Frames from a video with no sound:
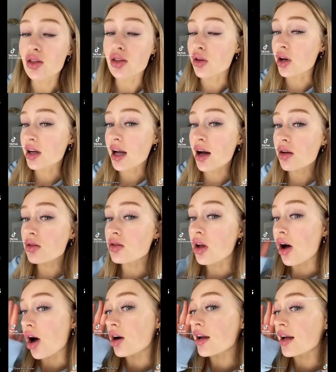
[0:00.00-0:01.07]
Look how
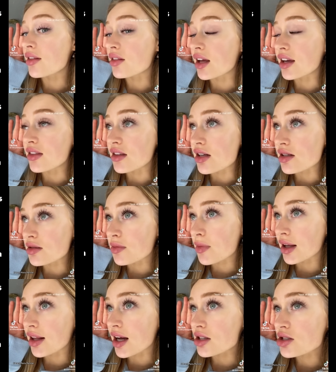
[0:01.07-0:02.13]
long and lengthened my
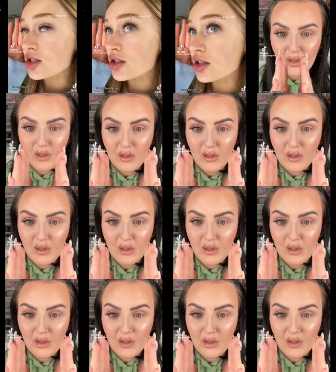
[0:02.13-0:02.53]
lashes look.